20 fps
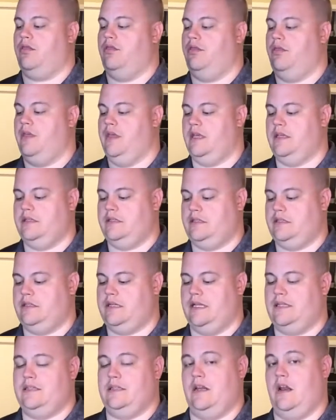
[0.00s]
This
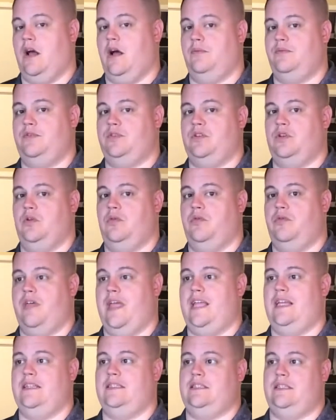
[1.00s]
sets it up so
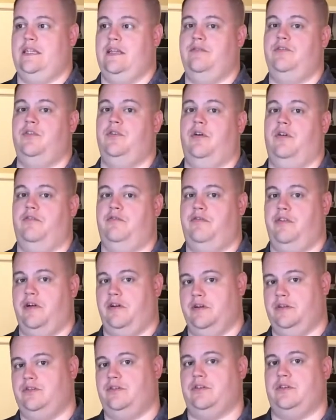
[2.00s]
they give you a
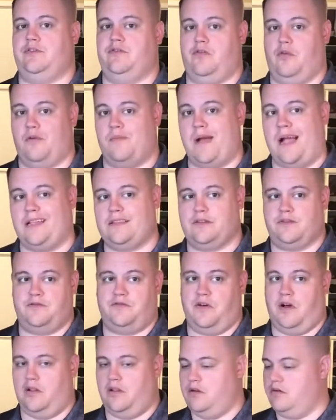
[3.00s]
very strict format to
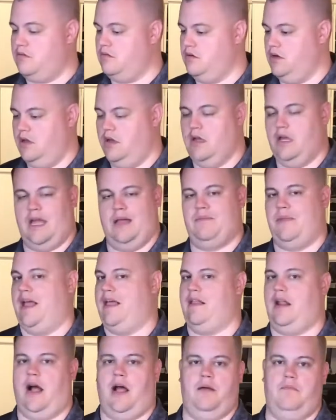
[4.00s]
follow, and
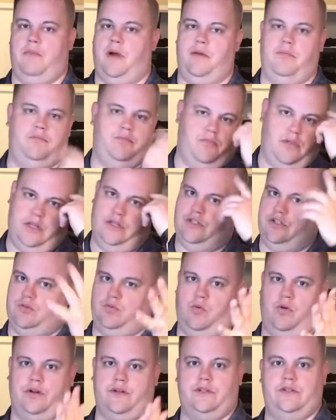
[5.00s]
man, it just
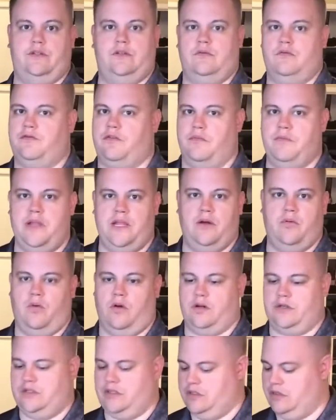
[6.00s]
works. For me, it
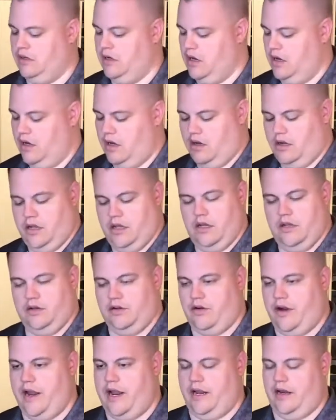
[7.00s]
works
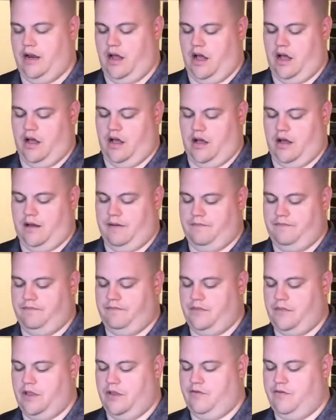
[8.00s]
great.
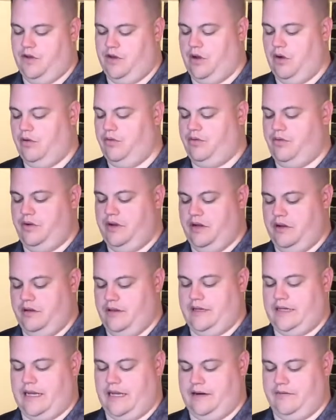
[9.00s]
If you go through here,
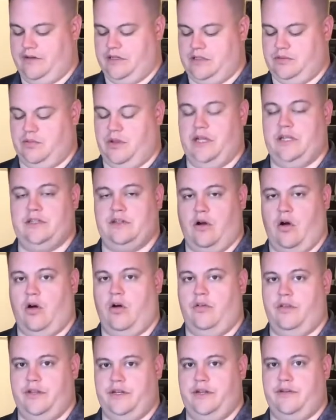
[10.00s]
it kind of explains
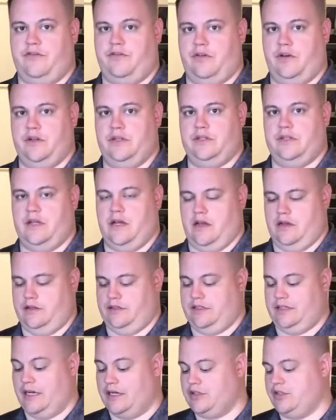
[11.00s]
all the different
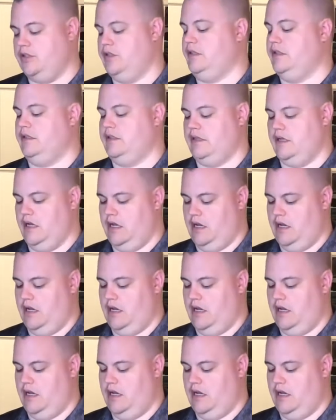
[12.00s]
sections.